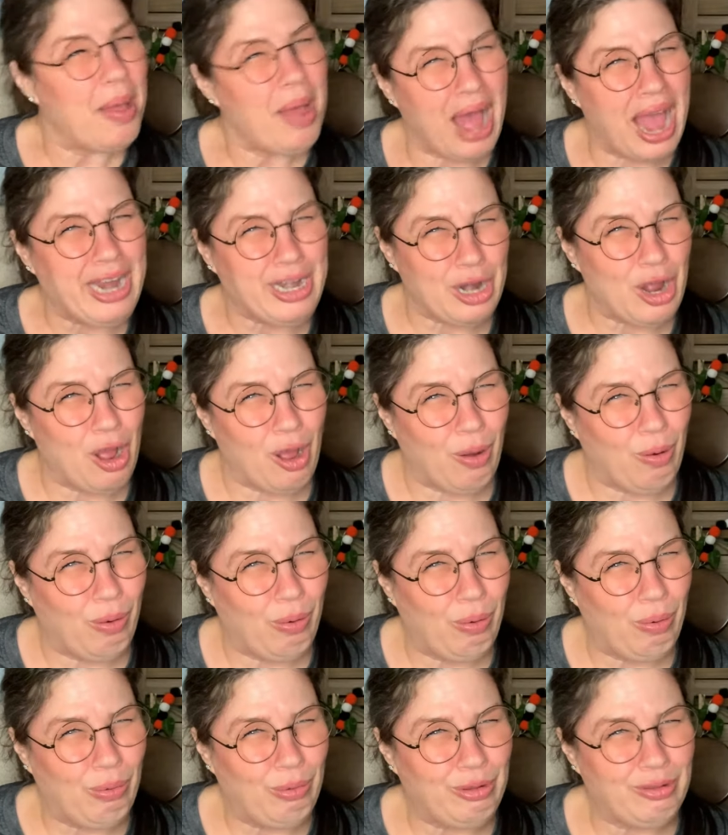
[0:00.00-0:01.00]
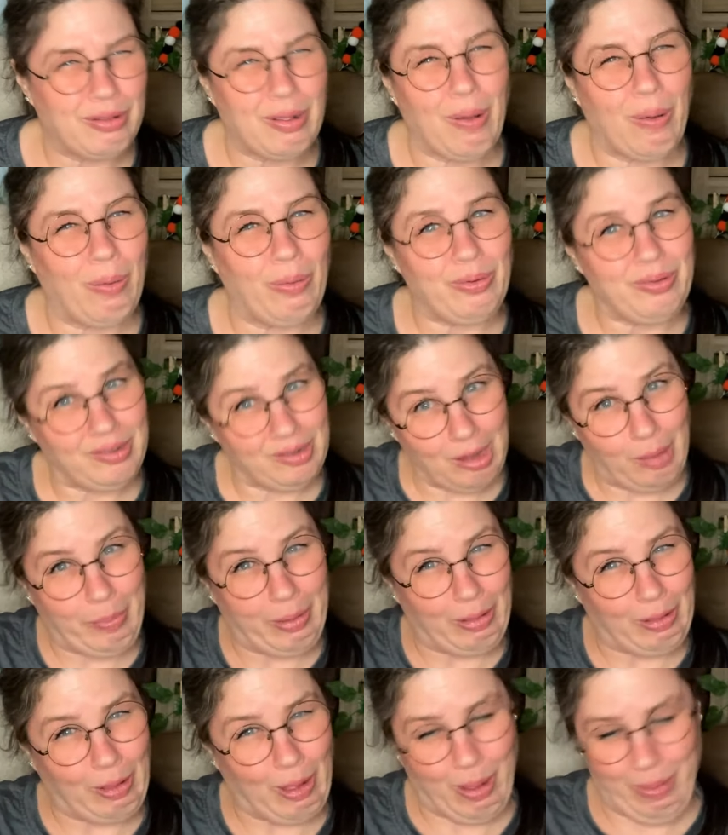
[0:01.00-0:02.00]
I know. So tell me
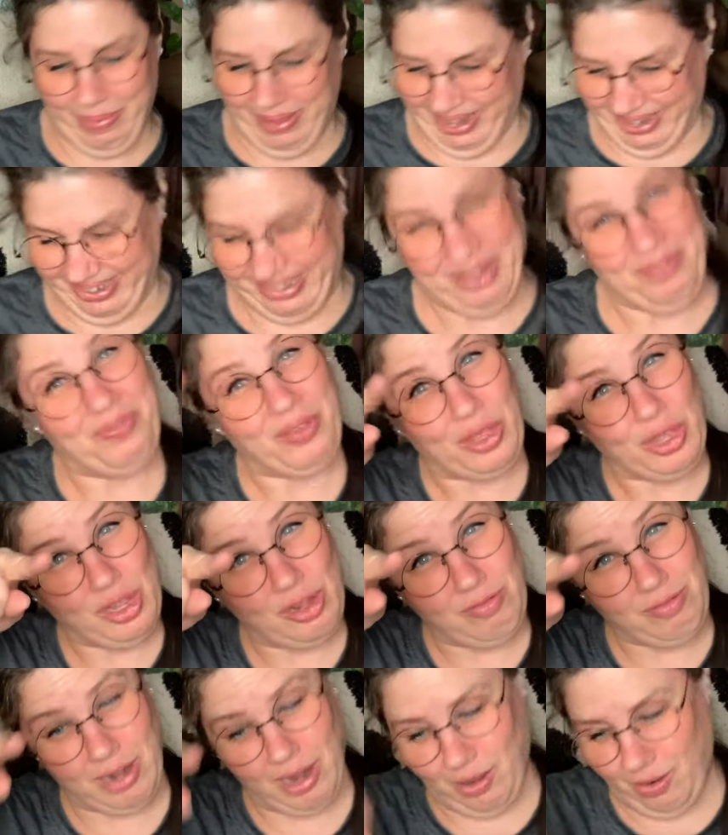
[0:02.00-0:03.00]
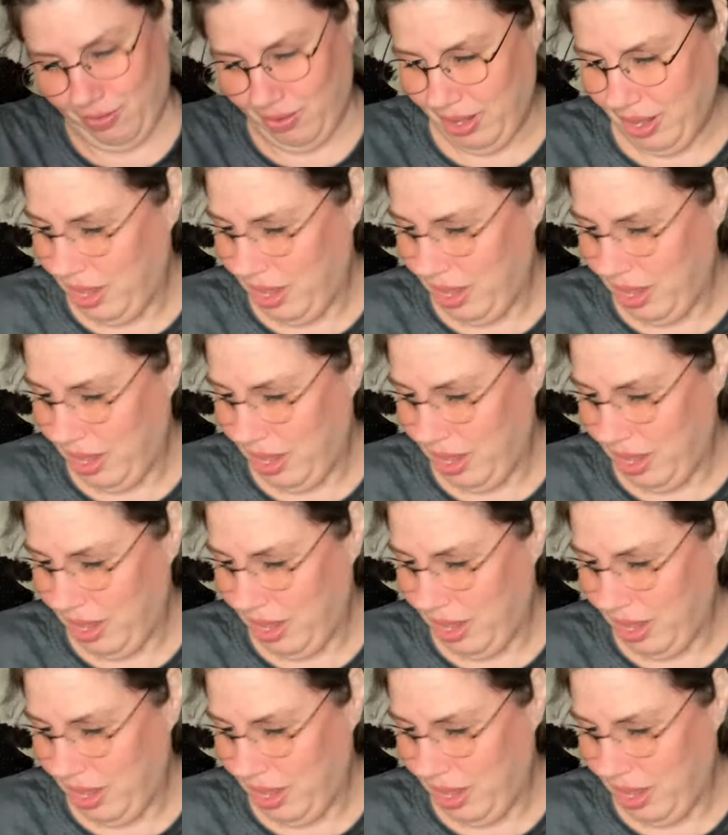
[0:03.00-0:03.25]
in the comments if you know.